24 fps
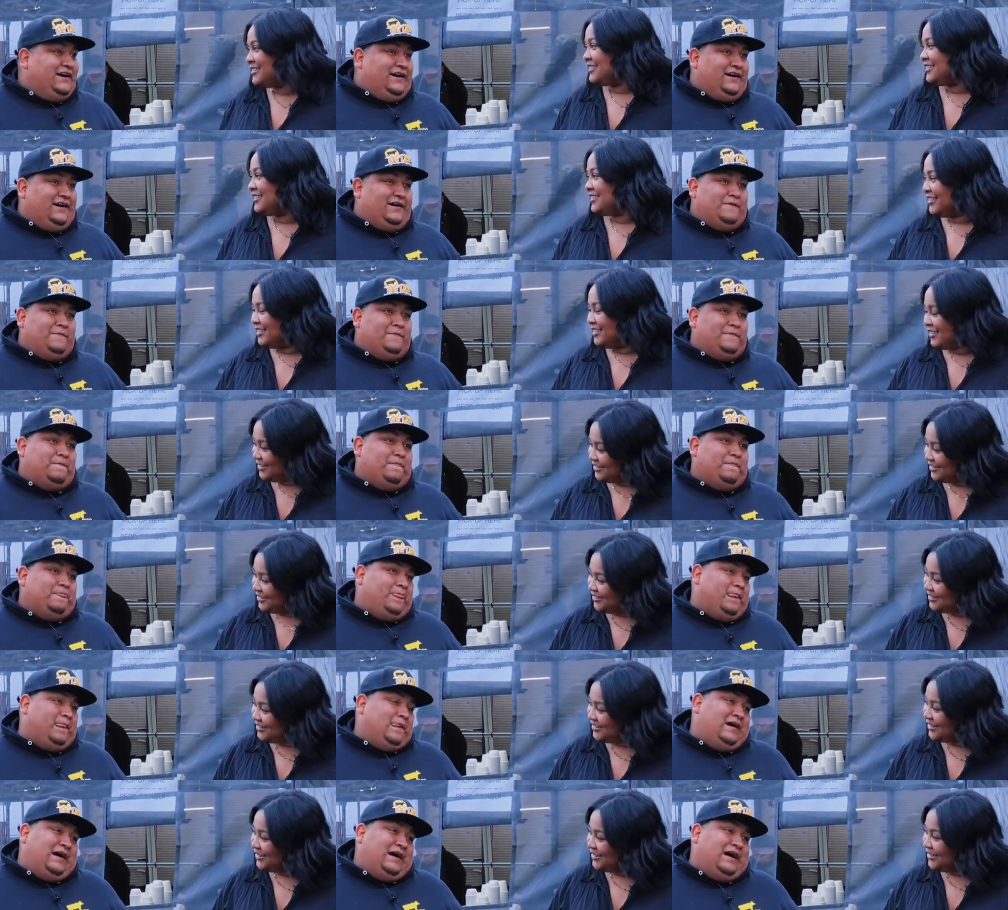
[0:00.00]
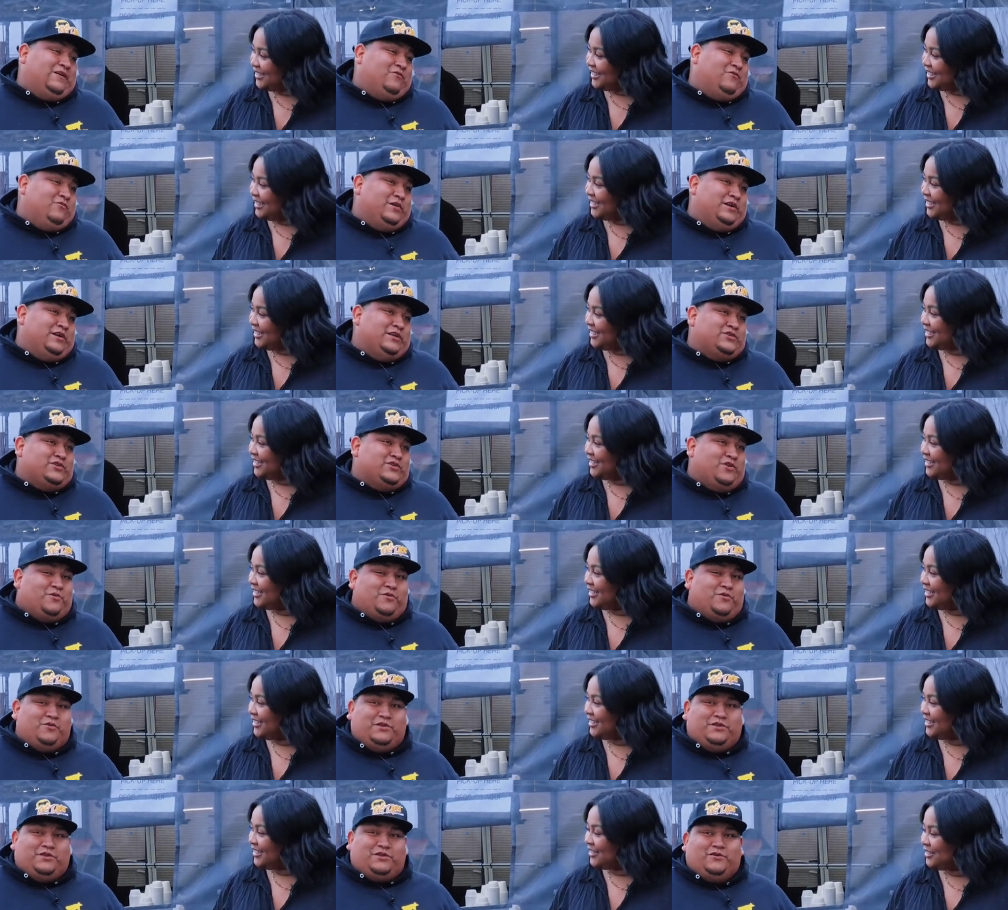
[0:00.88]
Speaker 1: um, we enjoy
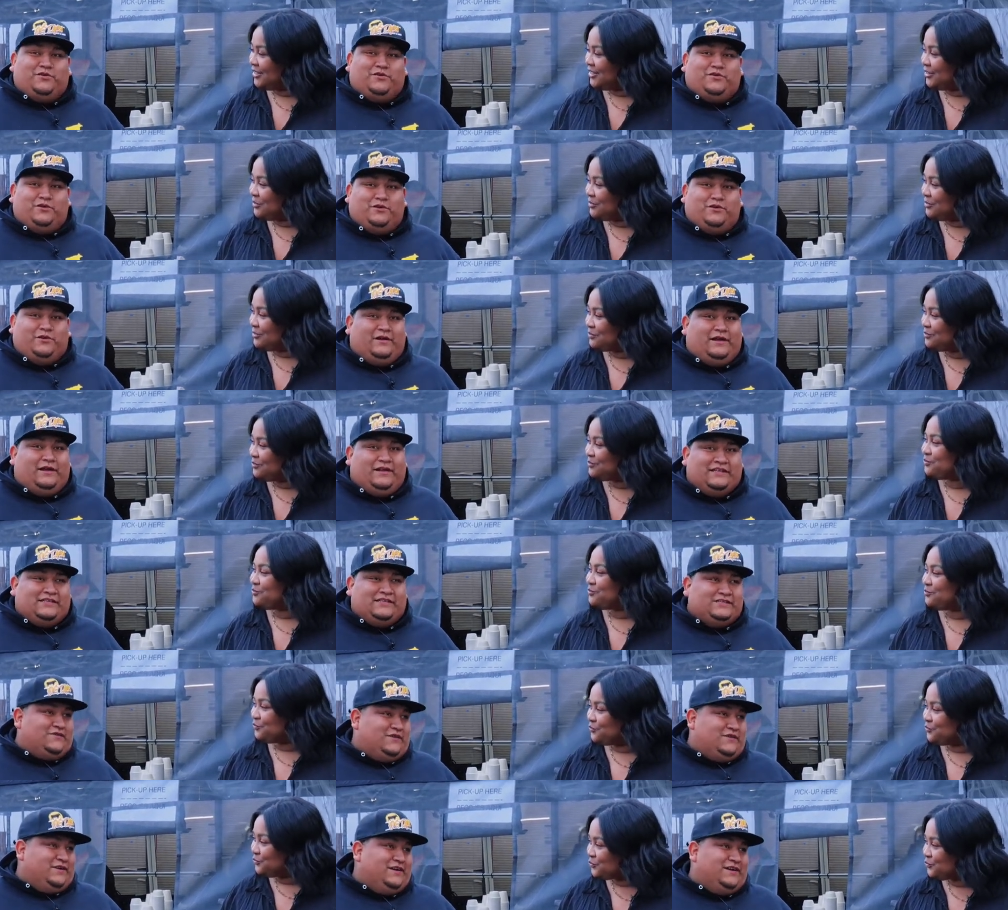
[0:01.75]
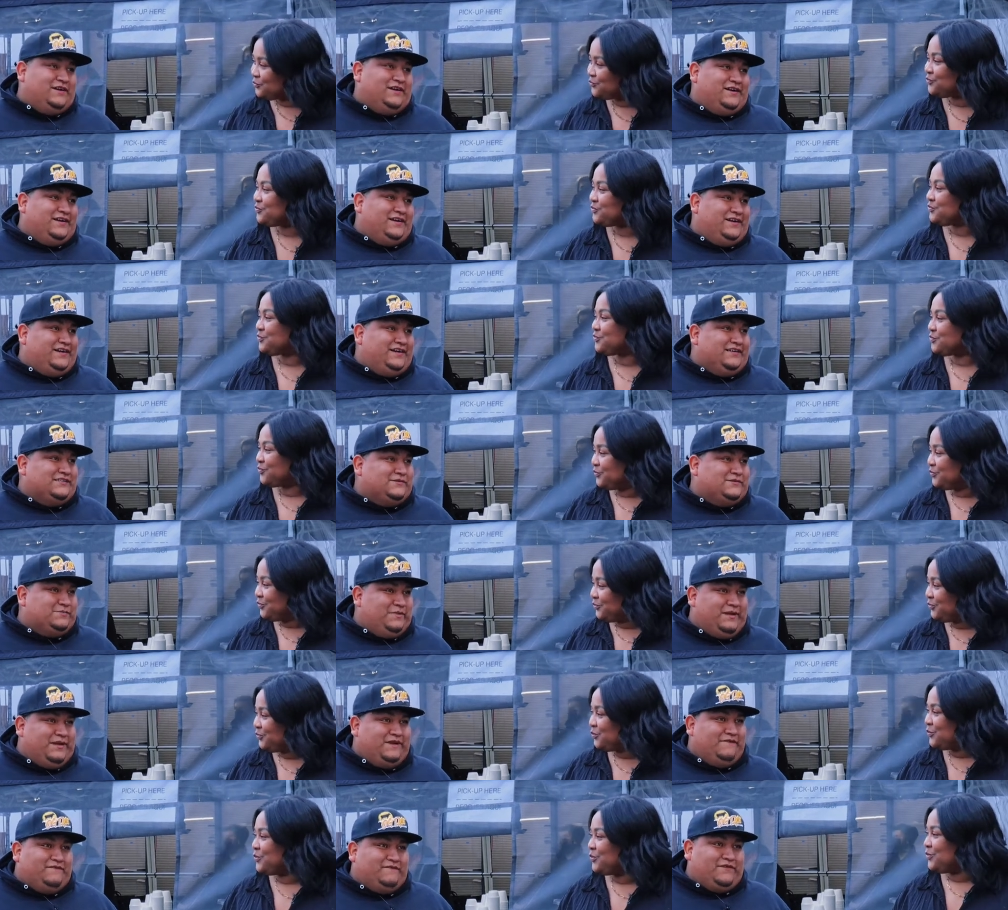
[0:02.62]
what we do, you know, at least for uh,
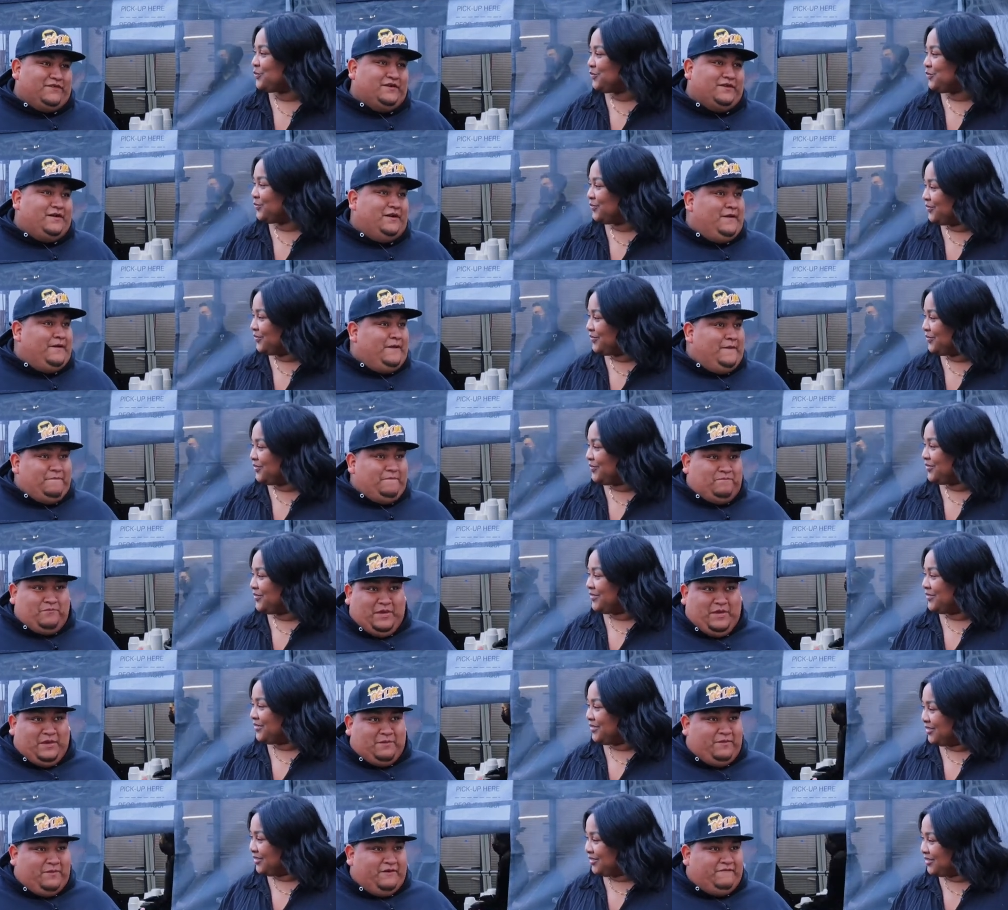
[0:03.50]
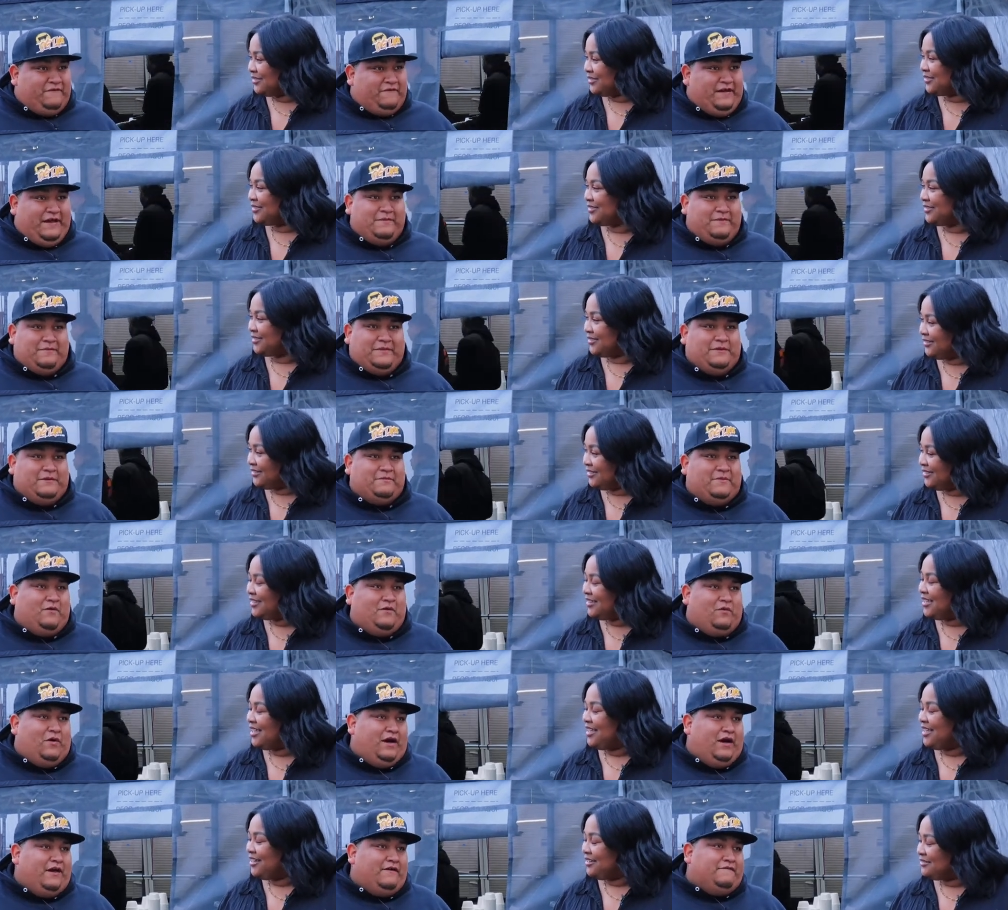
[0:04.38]
speaking for me and my family and my
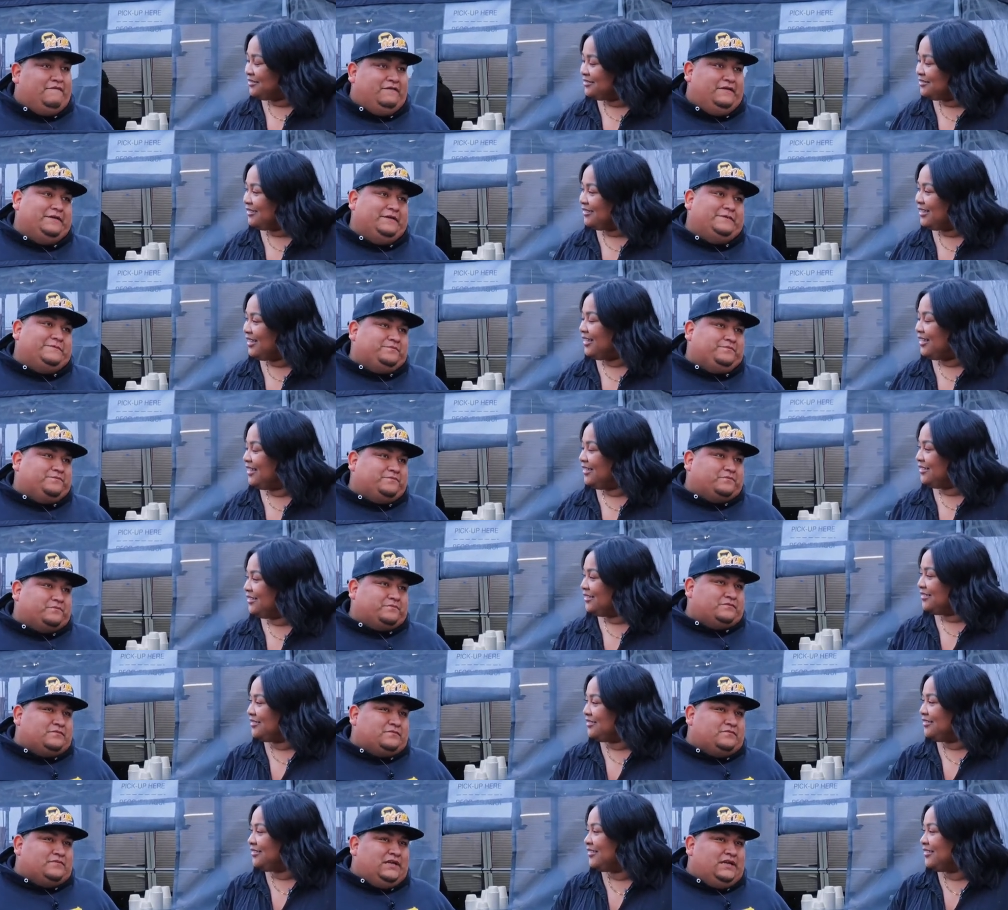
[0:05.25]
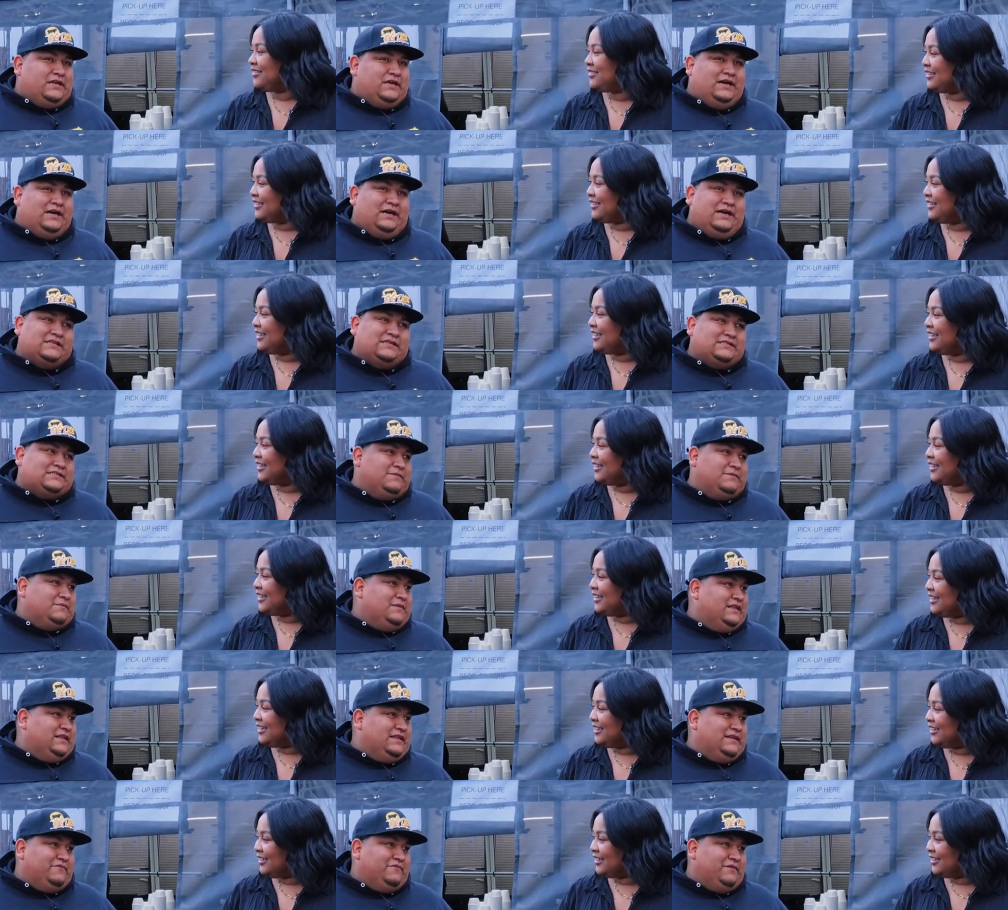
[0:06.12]
wife and uh,
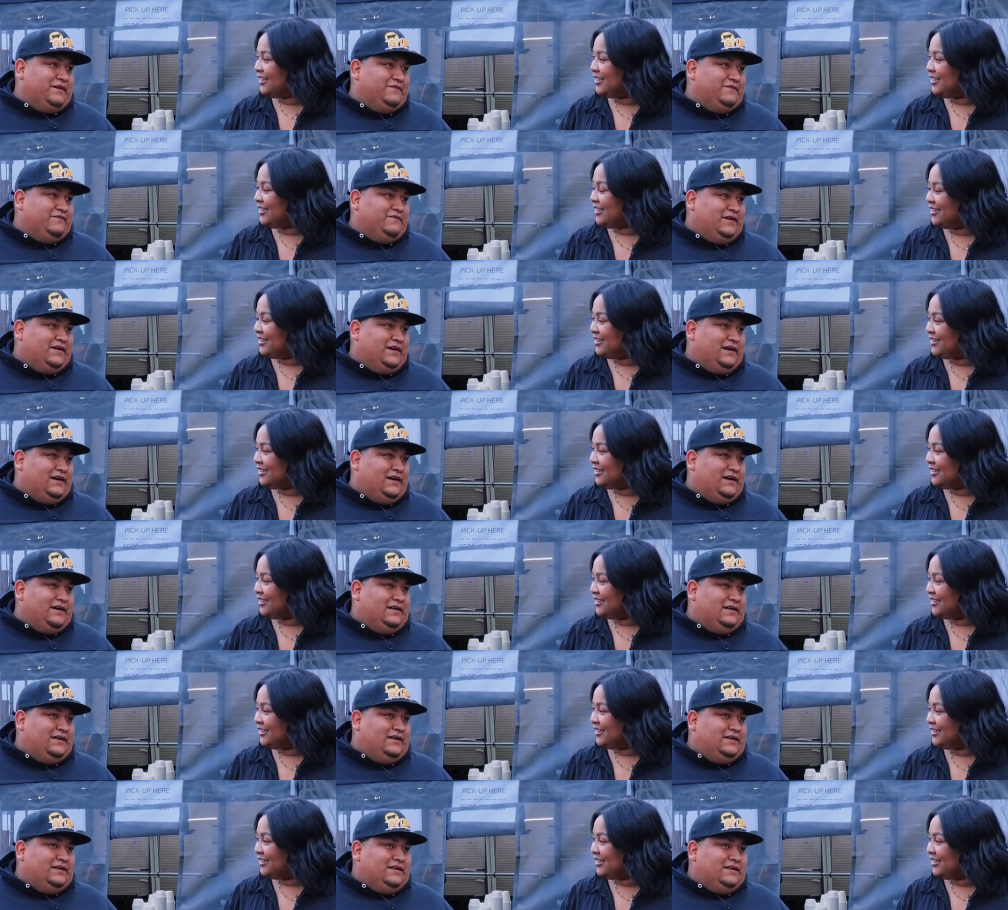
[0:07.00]
something that we've, uh,